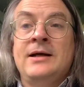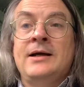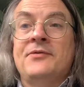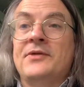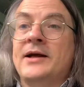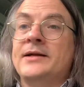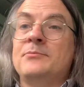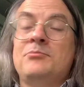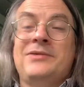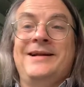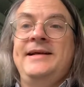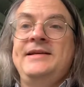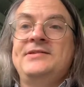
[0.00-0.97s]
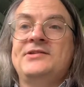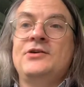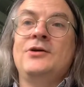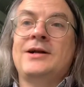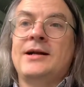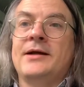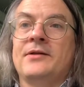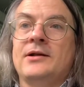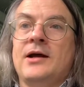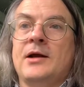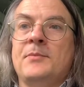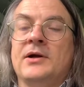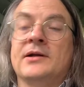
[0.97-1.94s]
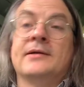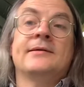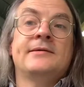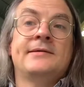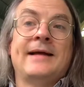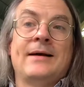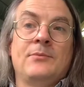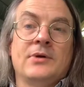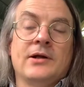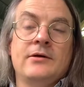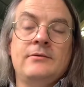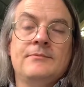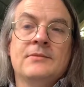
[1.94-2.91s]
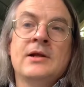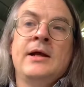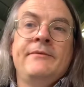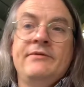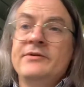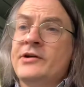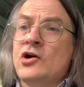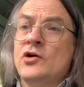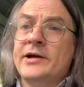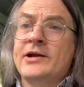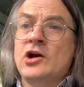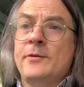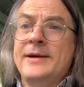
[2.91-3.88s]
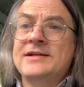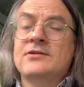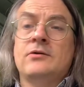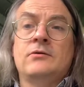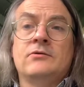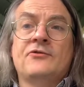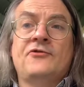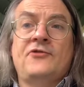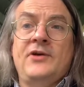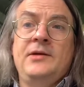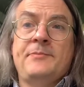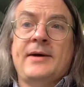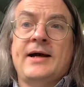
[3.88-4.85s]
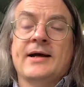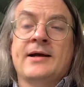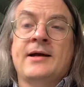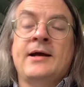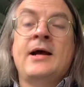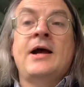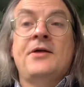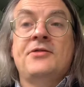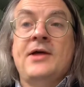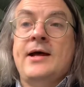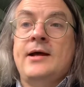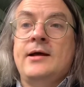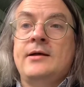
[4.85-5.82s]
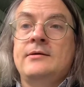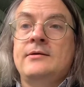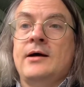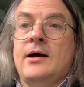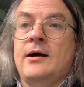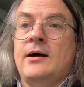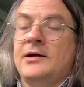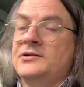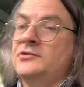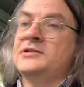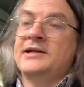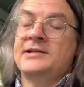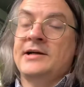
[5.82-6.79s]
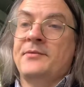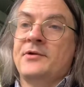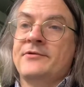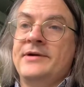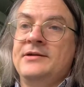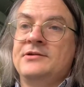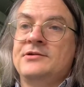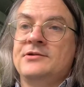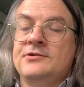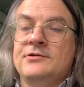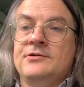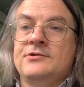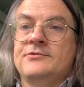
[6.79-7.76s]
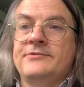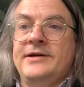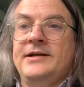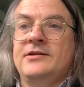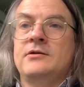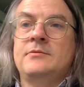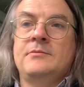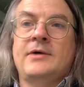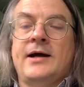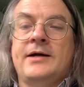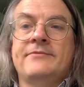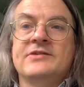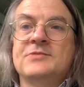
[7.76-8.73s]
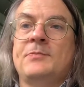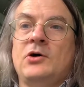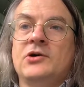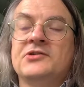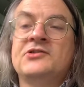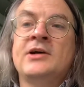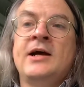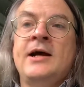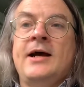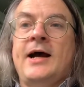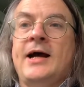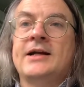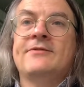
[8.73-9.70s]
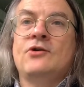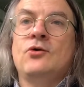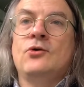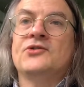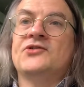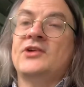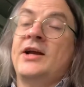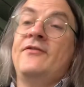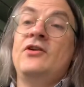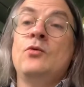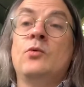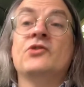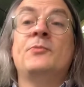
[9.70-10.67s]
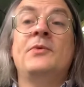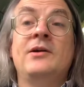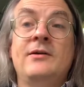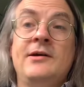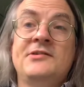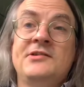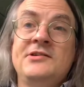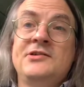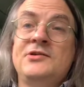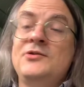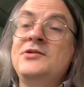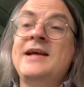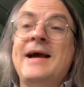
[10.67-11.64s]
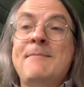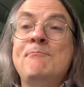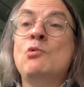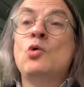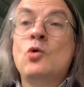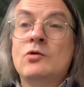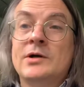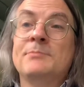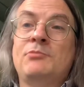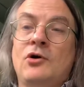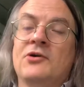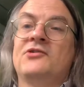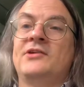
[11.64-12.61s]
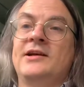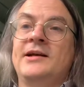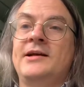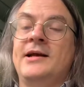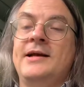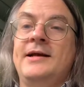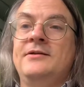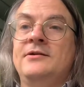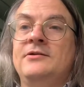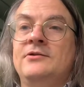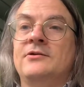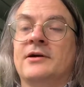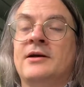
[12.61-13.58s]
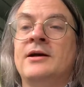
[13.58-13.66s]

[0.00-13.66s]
then please do click the like button down below. If you've got any comments or feedback, then I do take time to read them and respond. And of course, if you want to be alerted to yet more unboxing in the Nook,